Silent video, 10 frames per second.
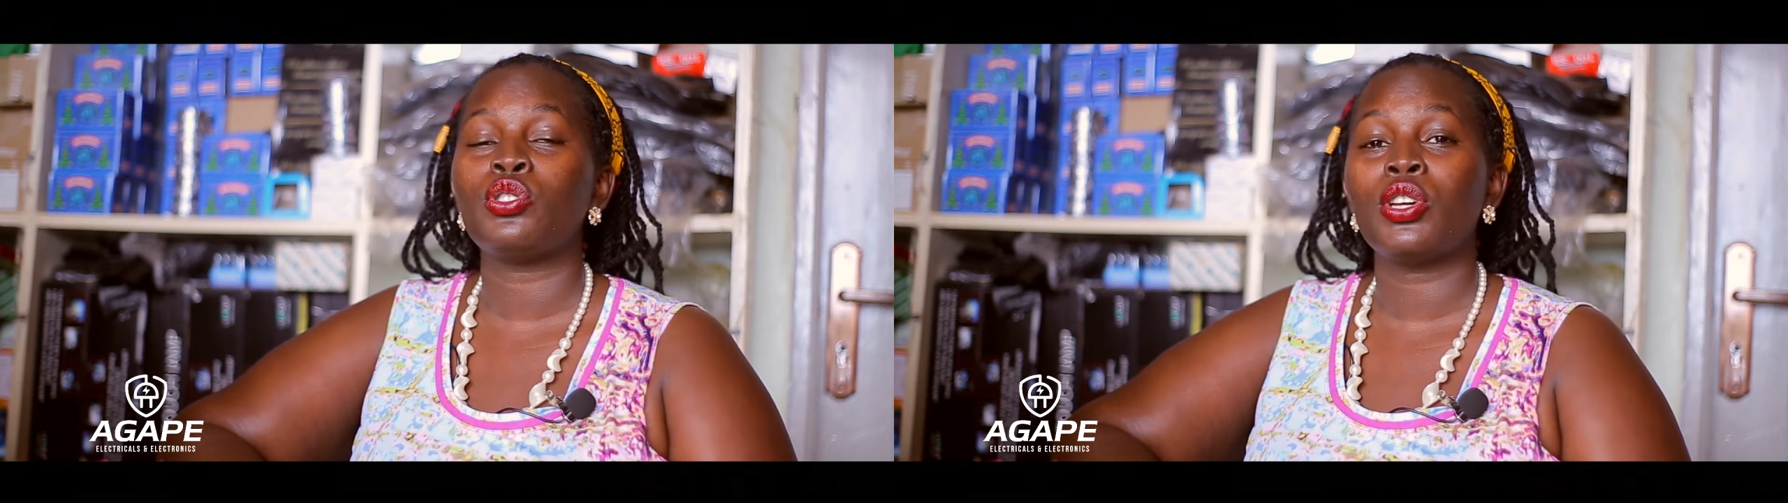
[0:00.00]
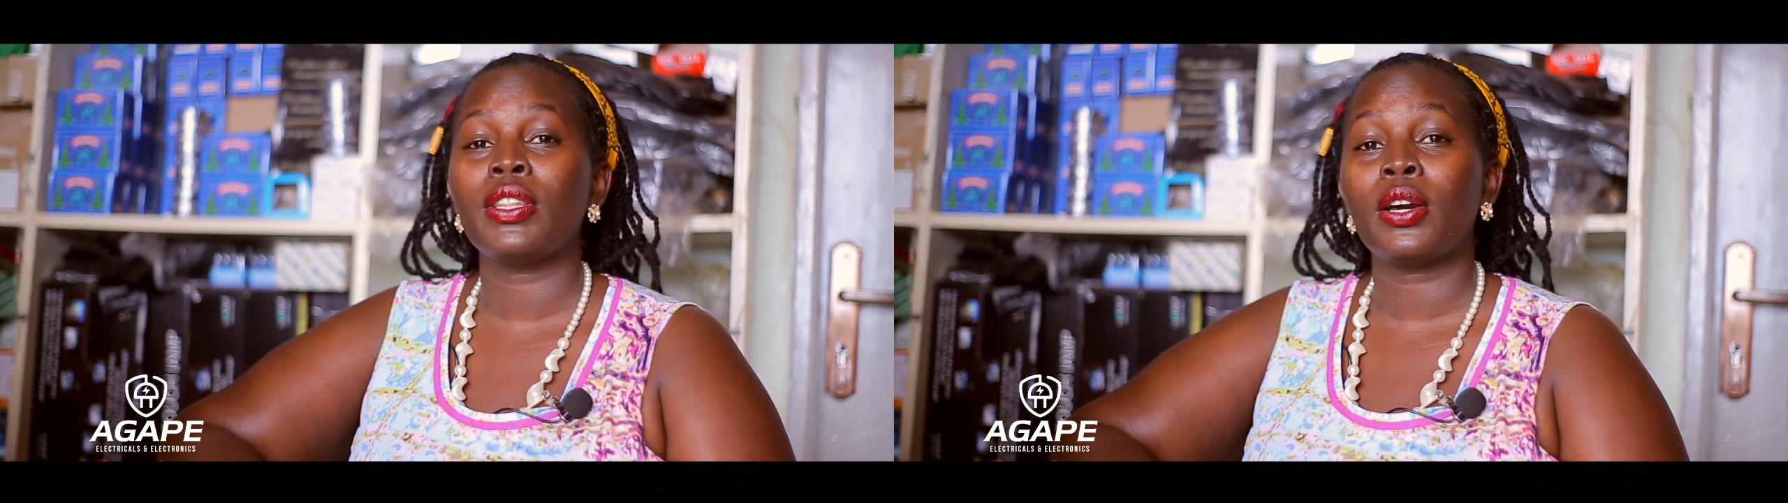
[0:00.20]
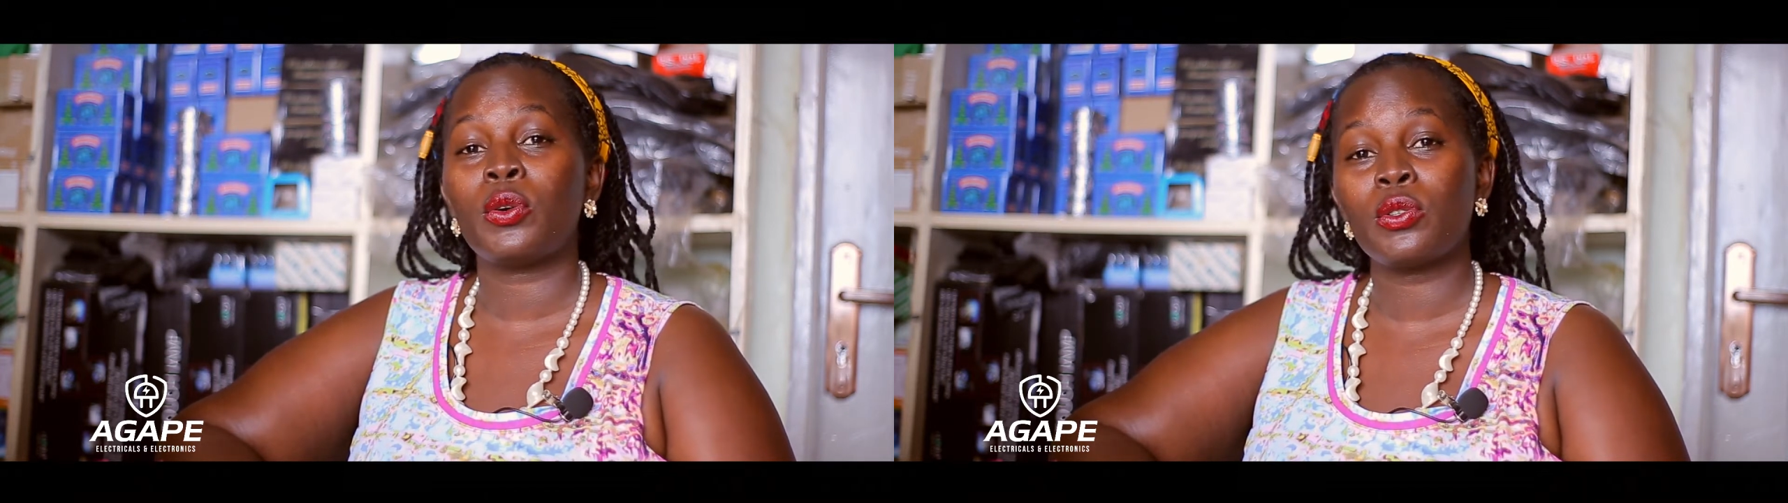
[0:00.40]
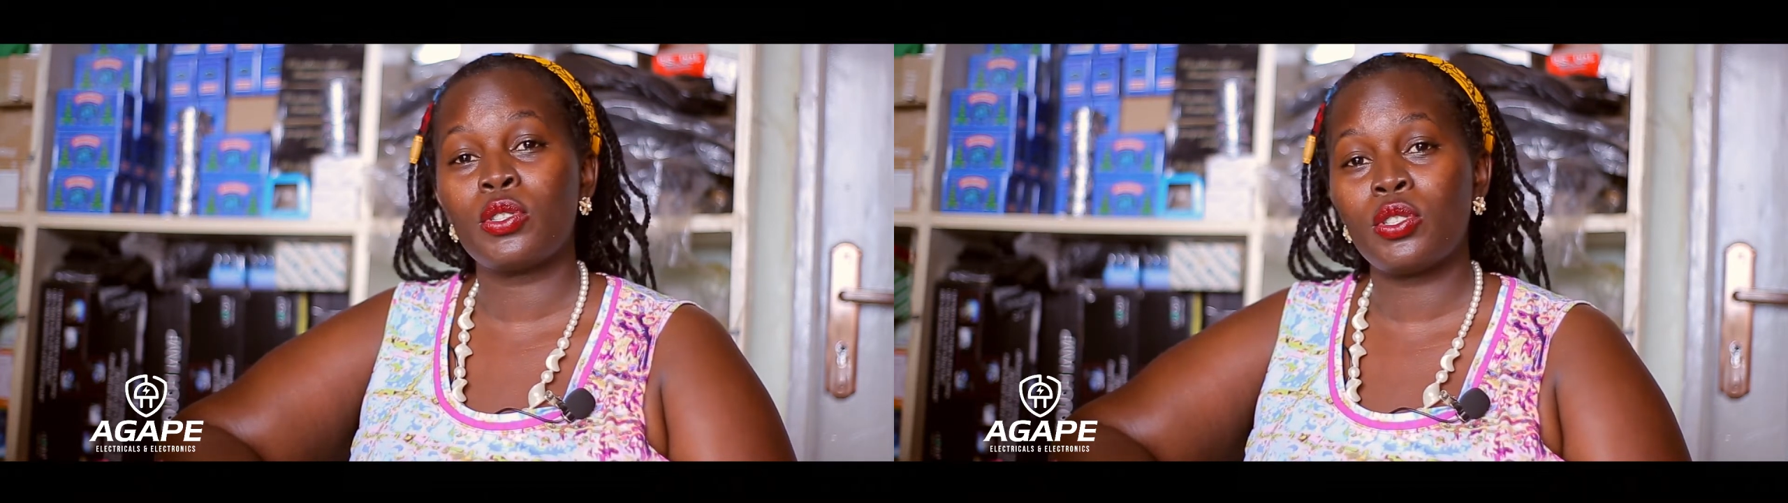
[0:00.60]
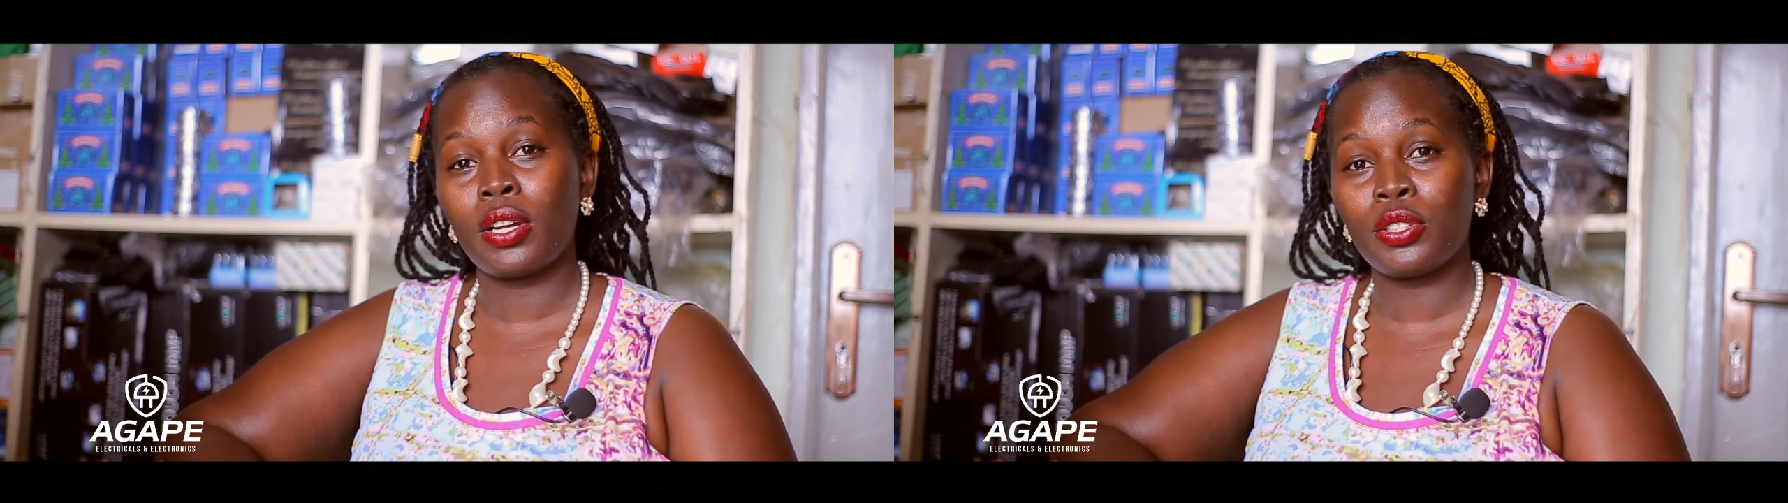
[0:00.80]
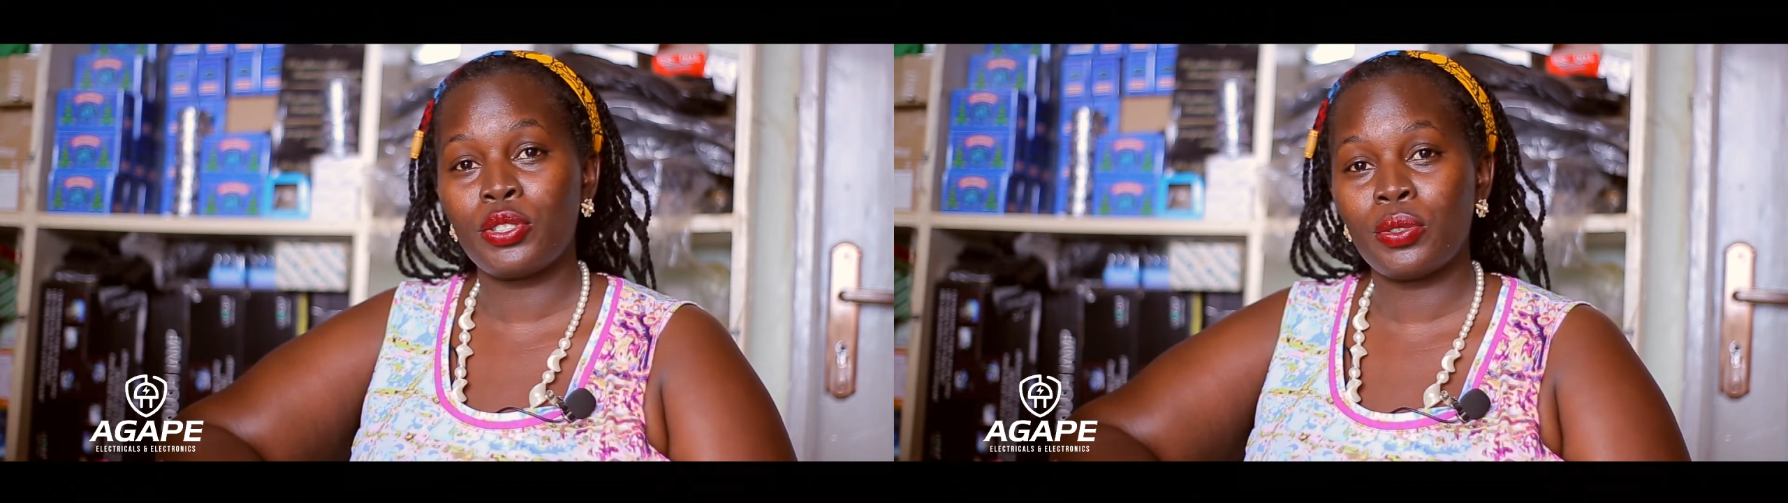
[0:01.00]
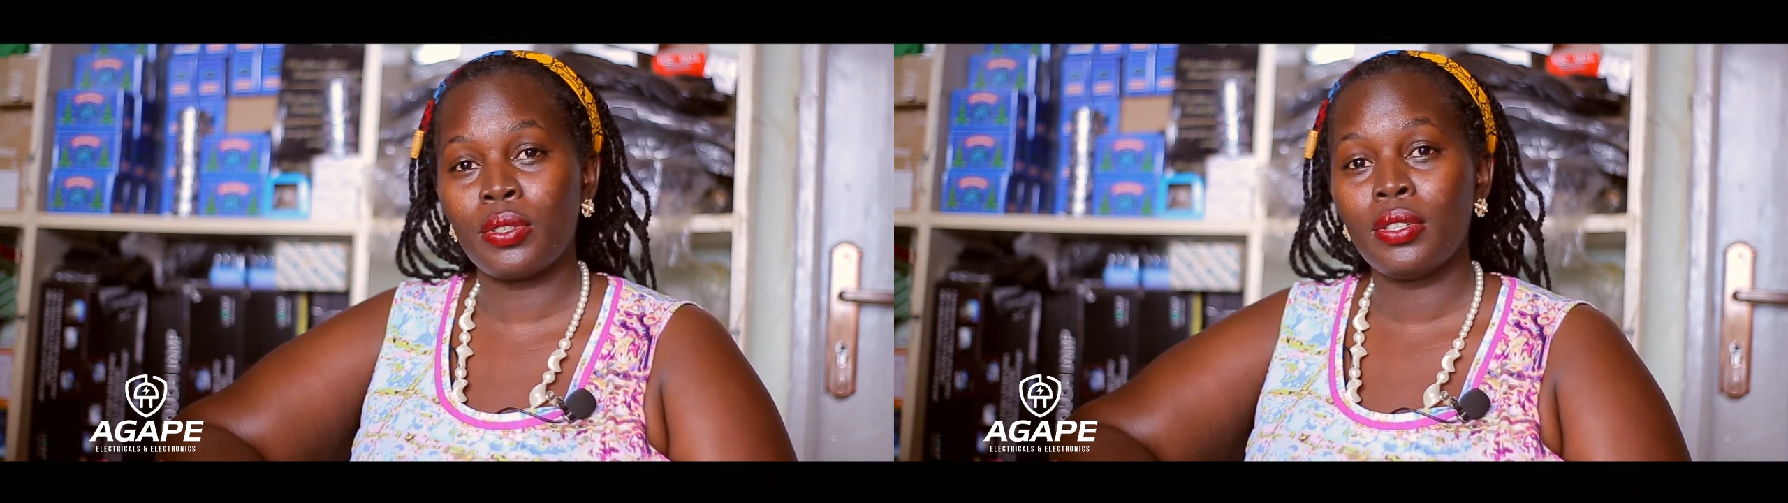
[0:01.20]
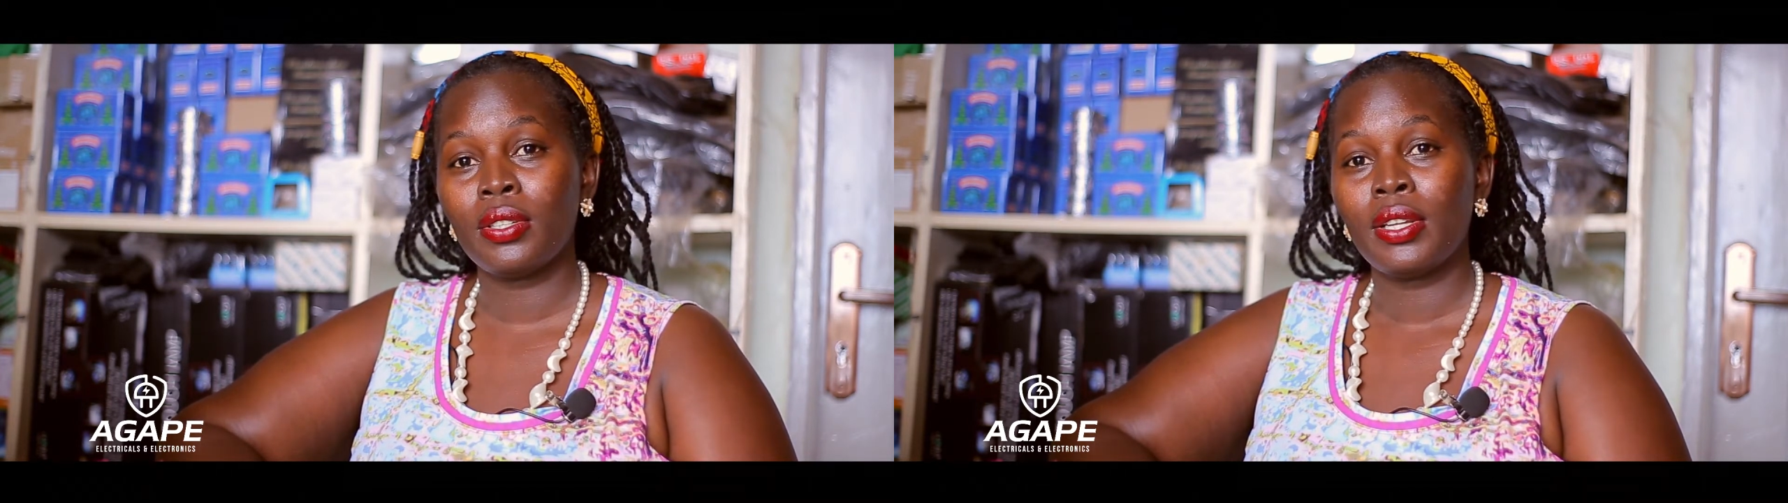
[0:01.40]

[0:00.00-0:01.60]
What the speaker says: join the construction